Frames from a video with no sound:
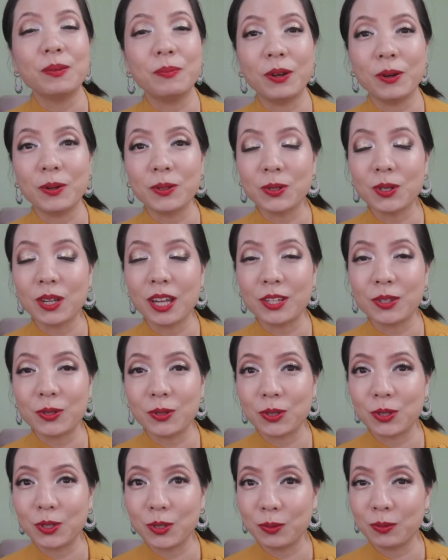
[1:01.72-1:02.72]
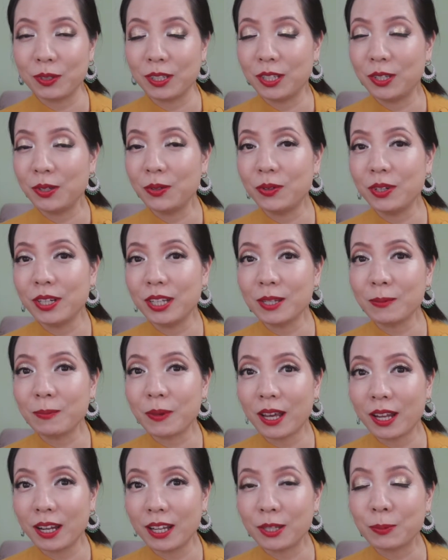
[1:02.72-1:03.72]
you may also like to dupe the new release
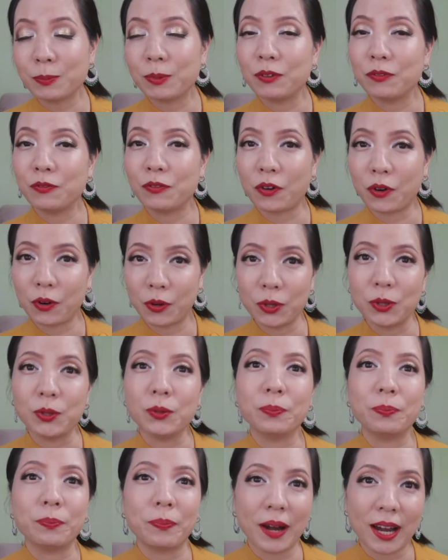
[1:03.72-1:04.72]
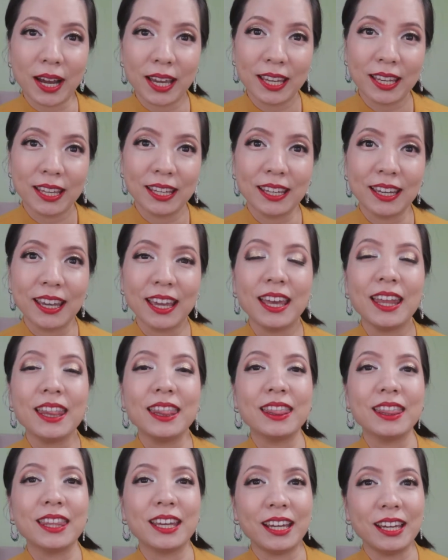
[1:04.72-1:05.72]
palette before you buy.
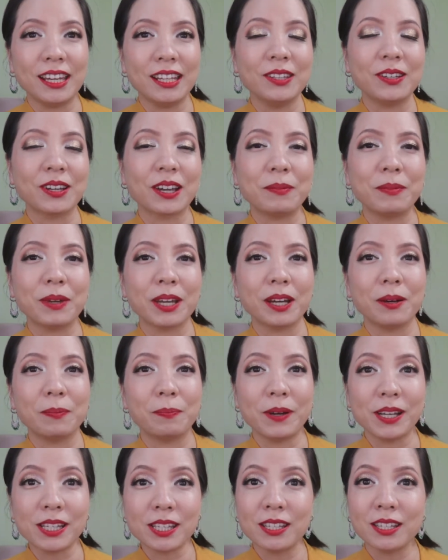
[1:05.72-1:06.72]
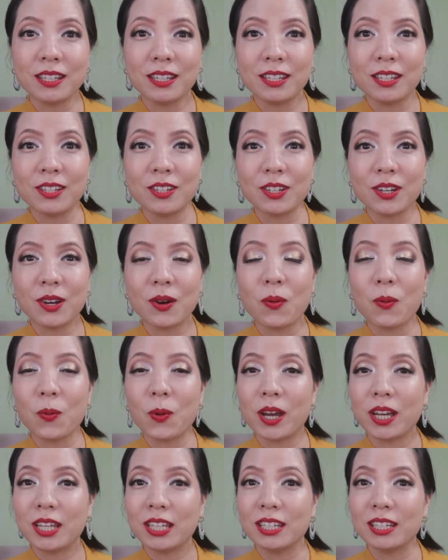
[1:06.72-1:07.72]
And then you can make a better decision
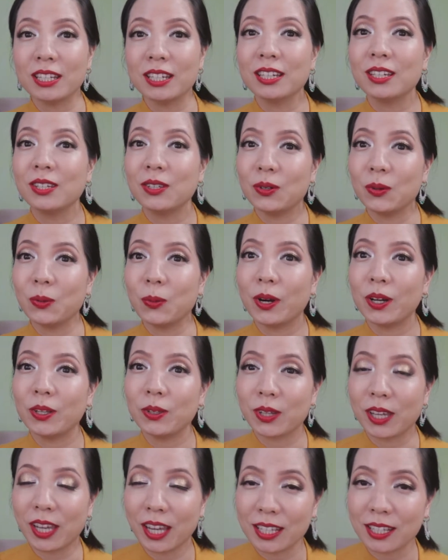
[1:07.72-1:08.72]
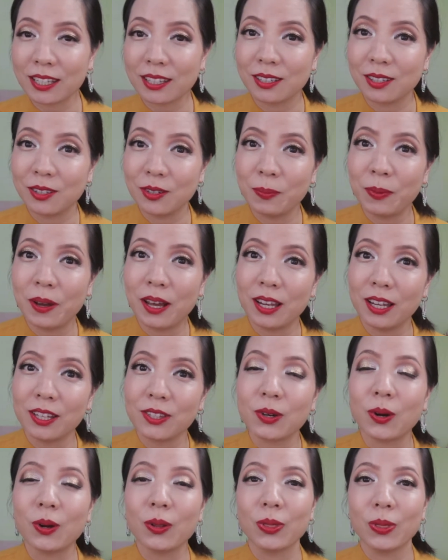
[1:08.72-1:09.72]
whether you want to get the new
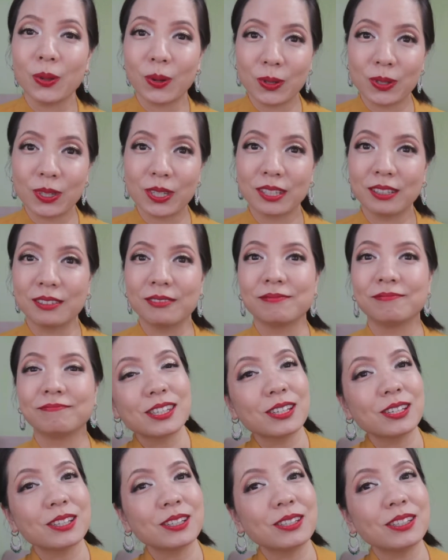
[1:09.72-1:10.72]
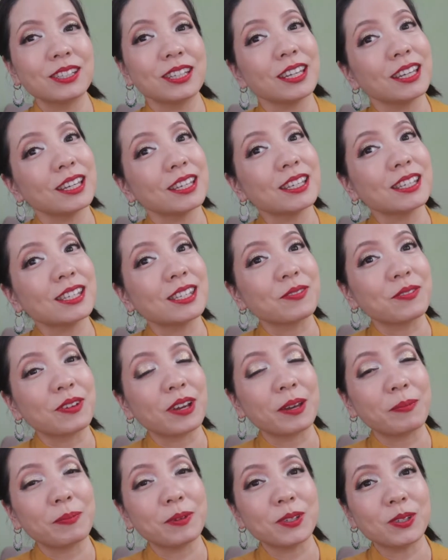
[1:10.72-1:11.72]
palette or not. So dears, if you
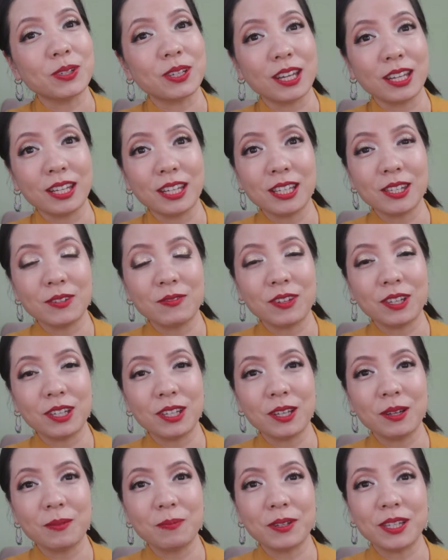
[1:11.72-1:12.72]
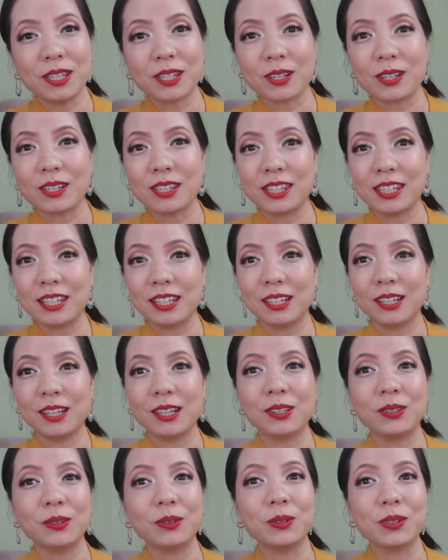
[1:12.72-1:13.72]
happen to like this video, please
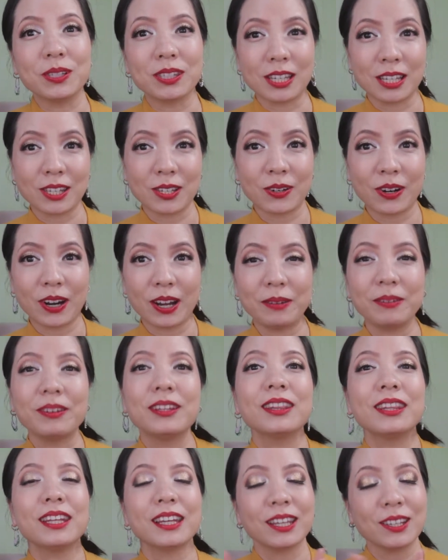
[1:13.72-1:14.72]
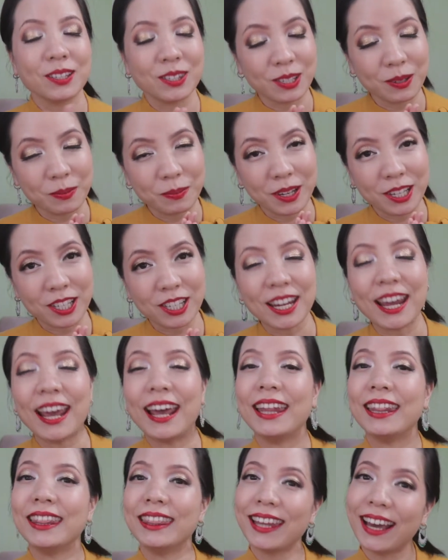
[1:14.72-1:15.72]
consider to subscribe. Thank you so much.
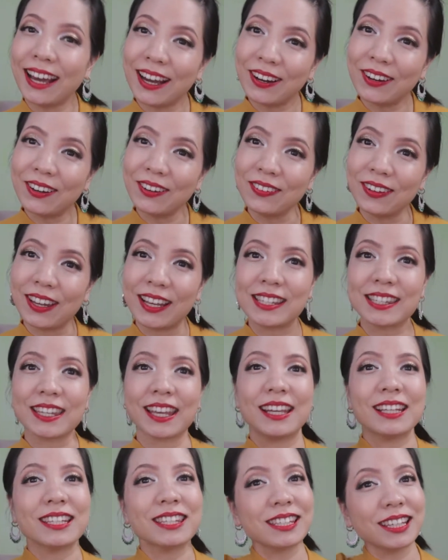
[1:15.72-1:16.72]
And now let's get